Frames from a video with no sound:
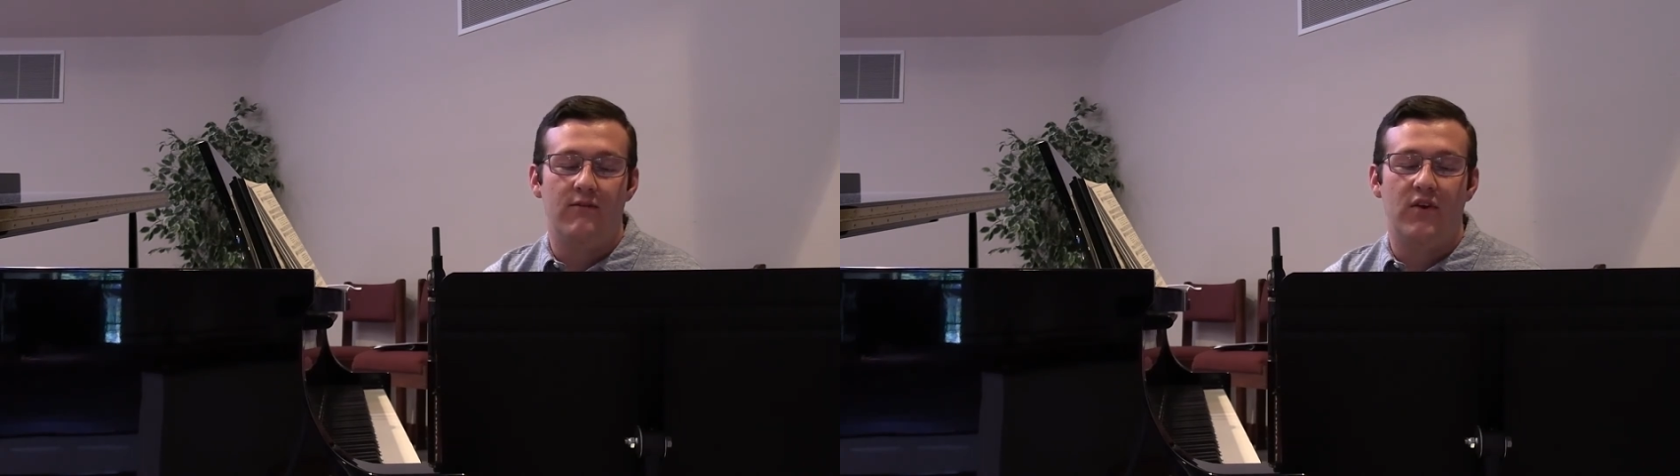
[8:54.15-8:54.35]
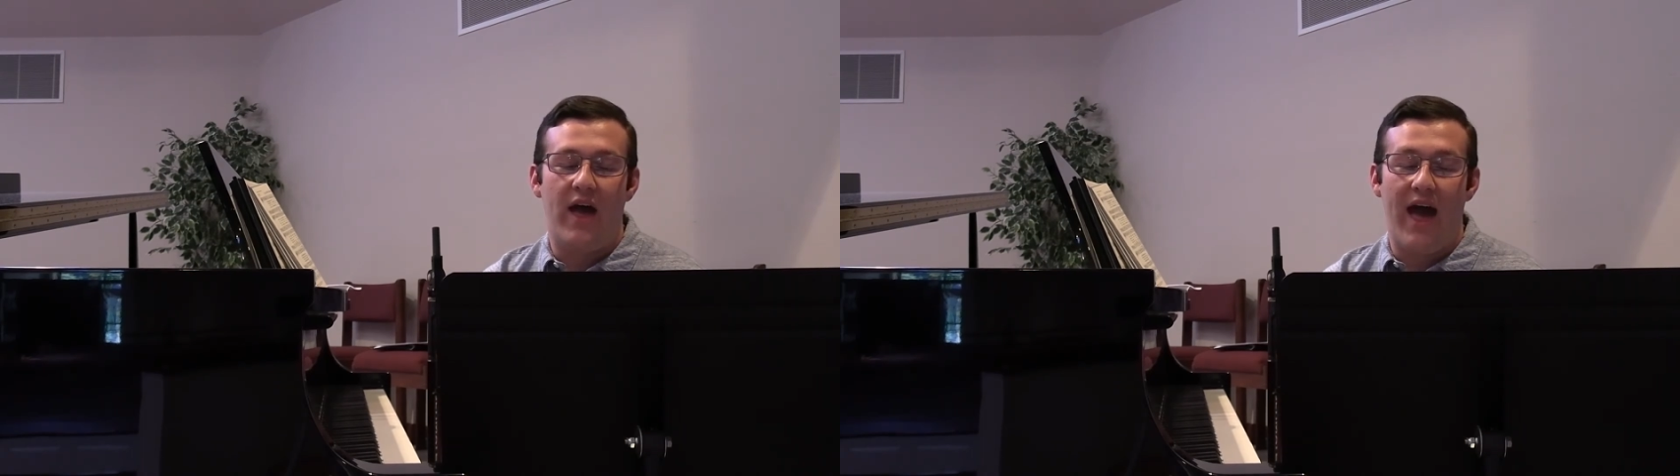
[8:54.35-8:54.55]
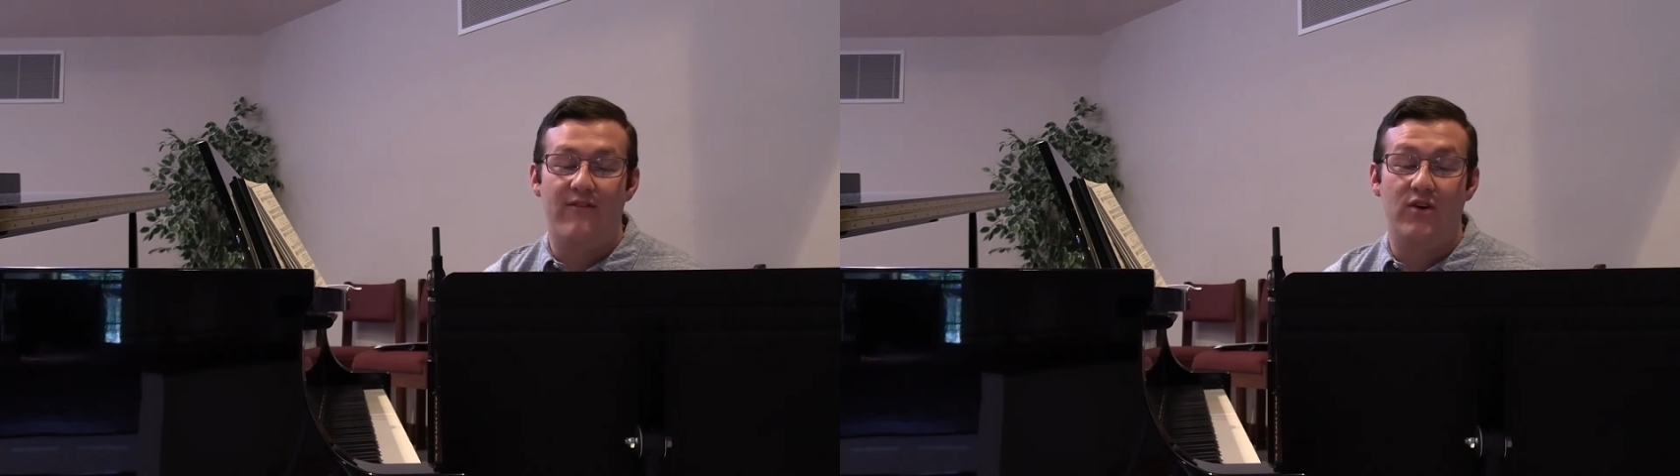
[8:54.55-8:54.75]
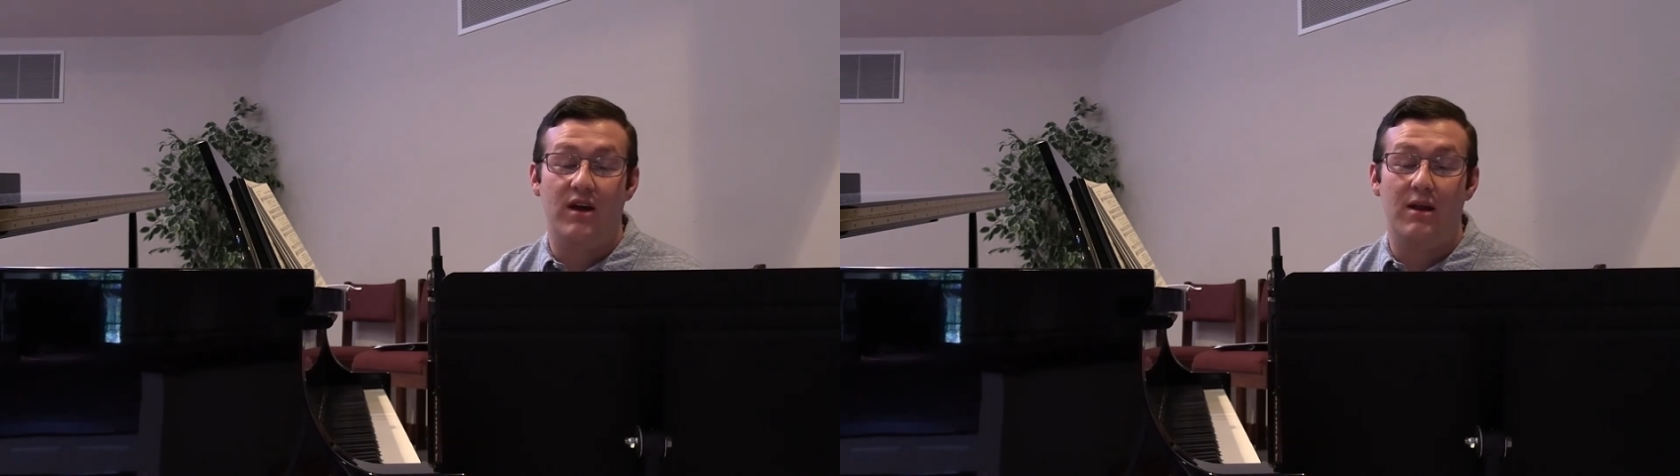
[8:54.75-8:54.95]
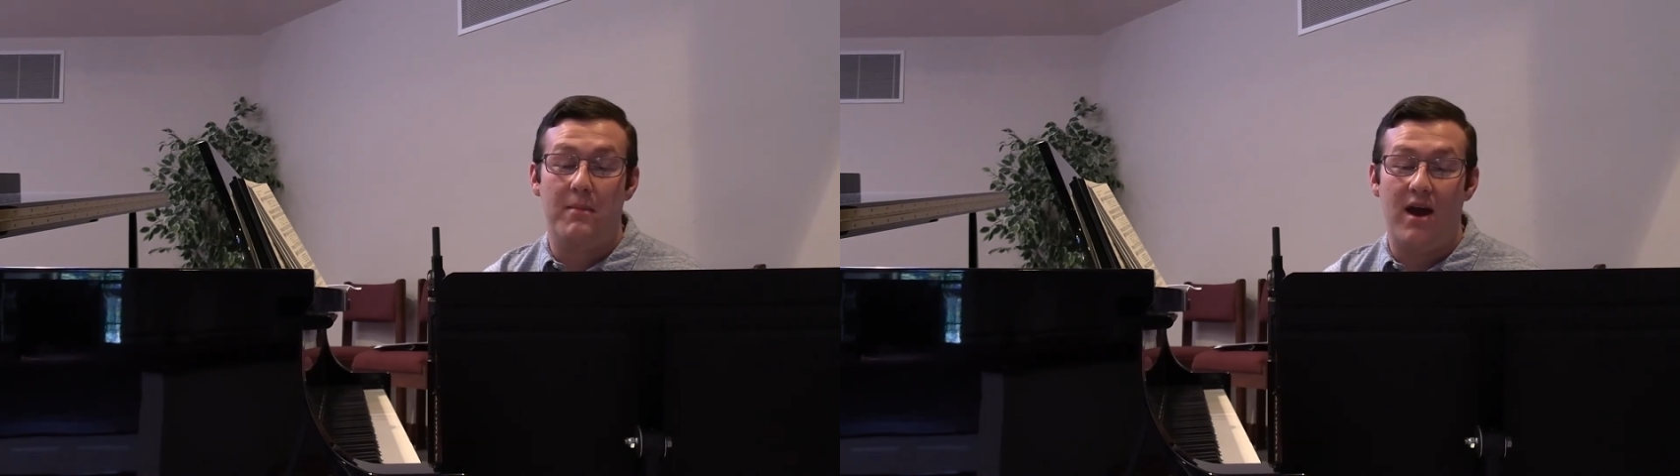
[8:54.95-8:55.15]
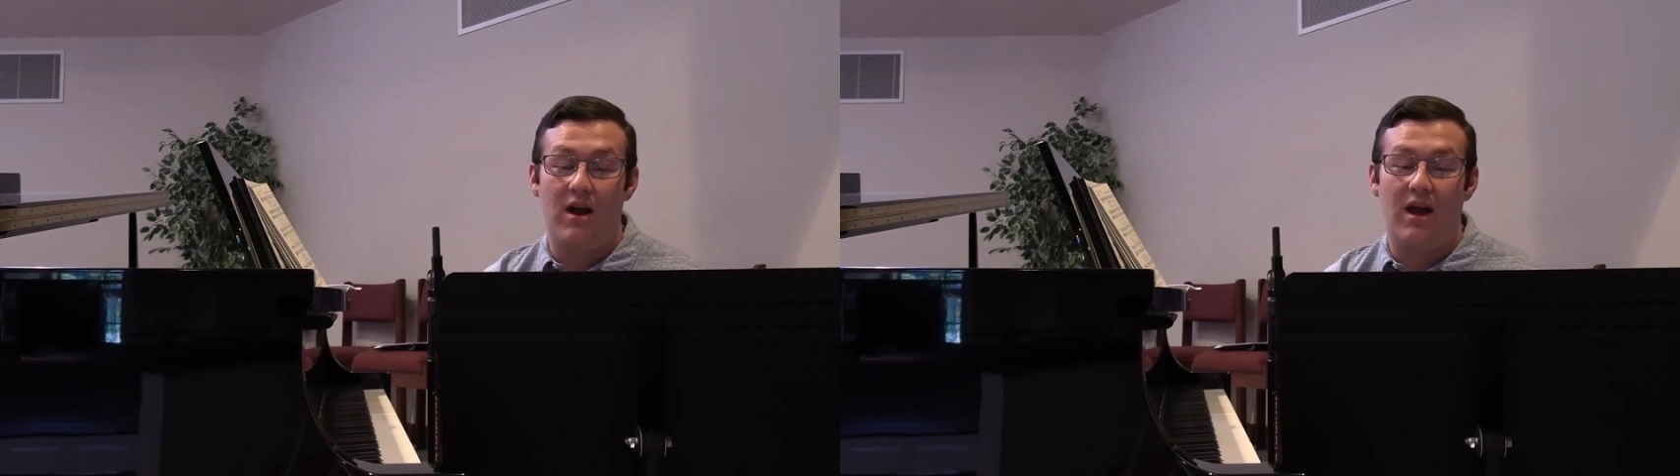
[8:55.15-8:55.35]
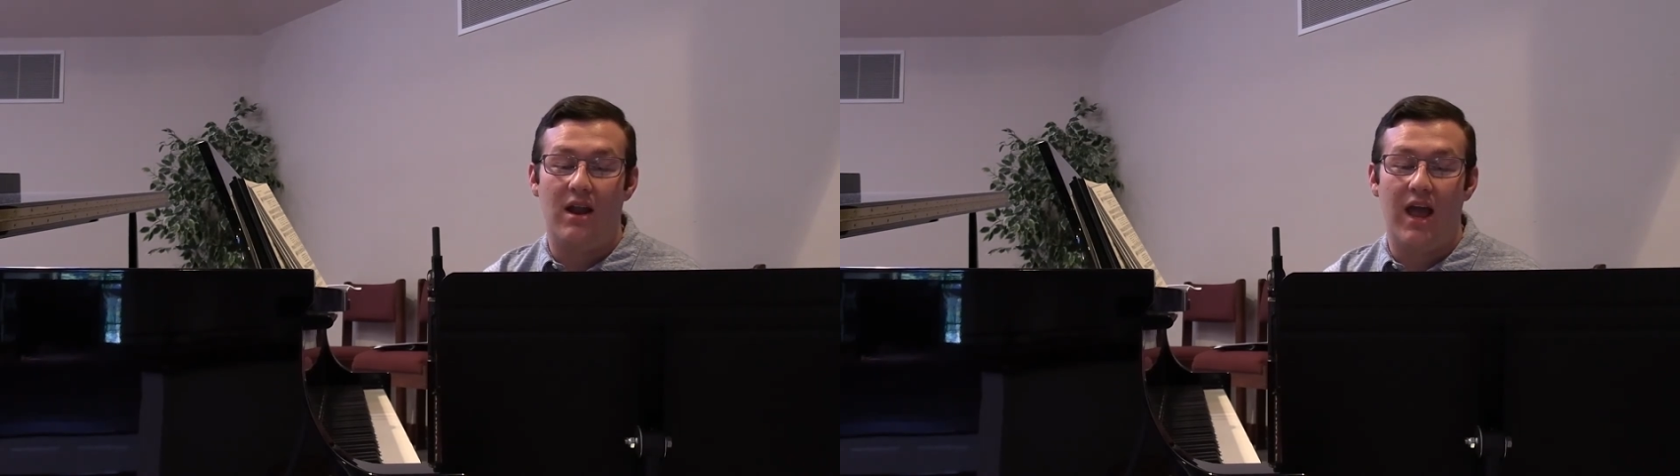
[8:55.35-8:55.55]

for the African American